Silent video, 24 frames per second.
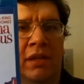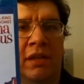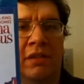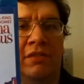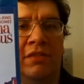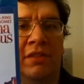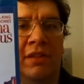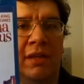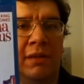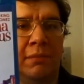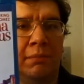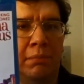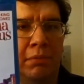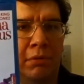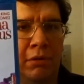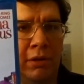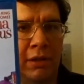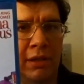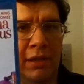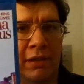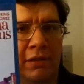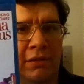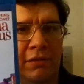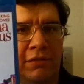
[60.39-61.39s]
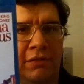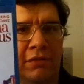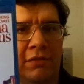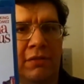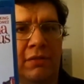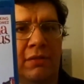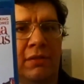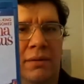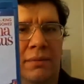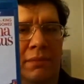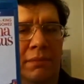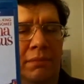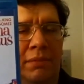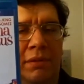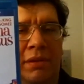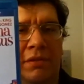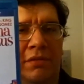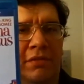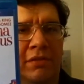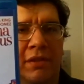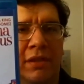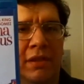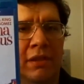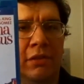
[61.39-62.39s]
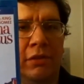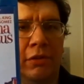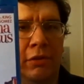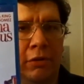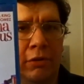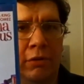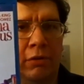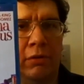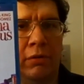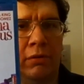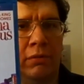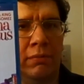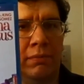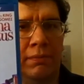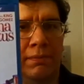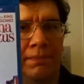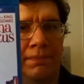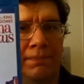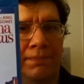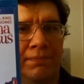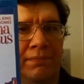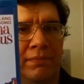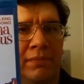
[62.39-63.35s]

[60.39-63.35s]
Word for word: a tomboyish, pesky girl